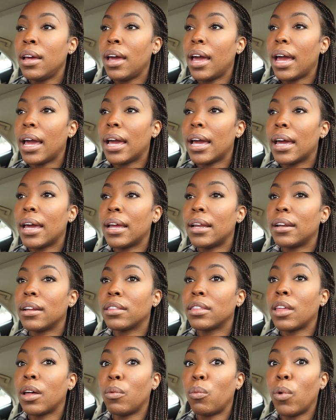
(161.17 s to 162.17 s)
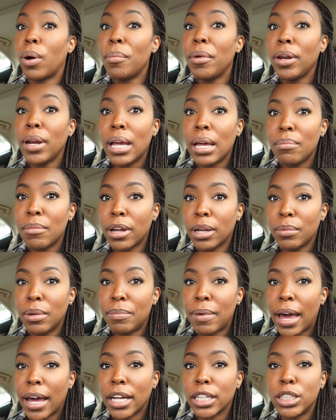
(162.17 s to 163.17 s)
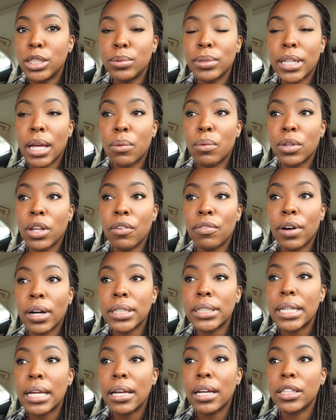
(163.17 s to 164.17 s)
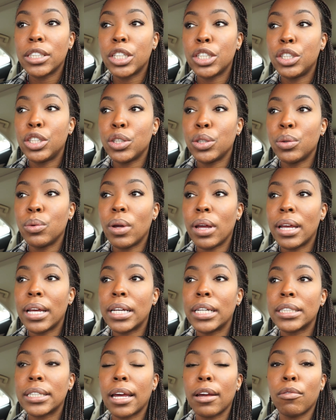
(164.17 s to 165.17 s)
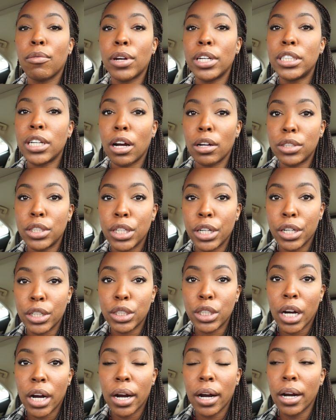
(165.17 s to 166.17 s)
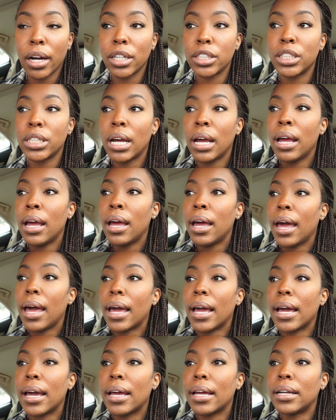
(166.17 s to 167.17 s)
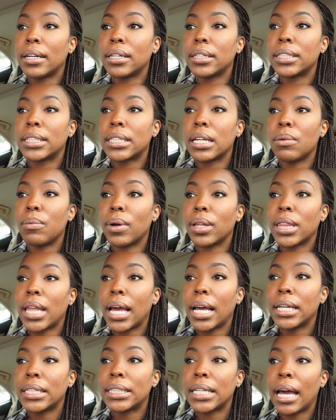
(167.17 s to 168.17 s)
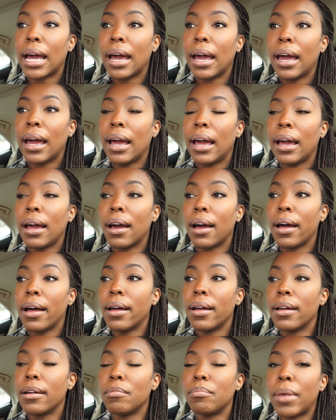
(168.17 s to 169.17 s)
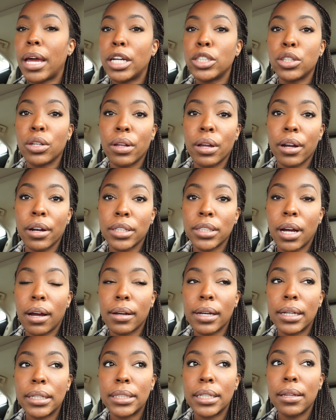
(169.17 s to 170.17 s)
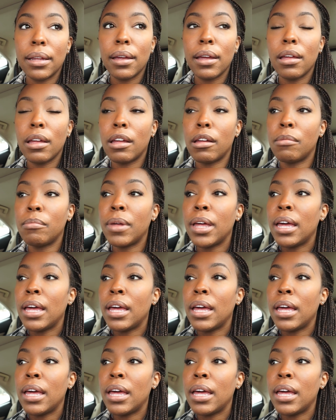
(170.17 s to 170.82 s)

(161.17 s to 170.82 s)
And the woman emailed me back and she was like, well, the first thing to do is like reach out to your church and see what they say. Make sure that you're talking to them.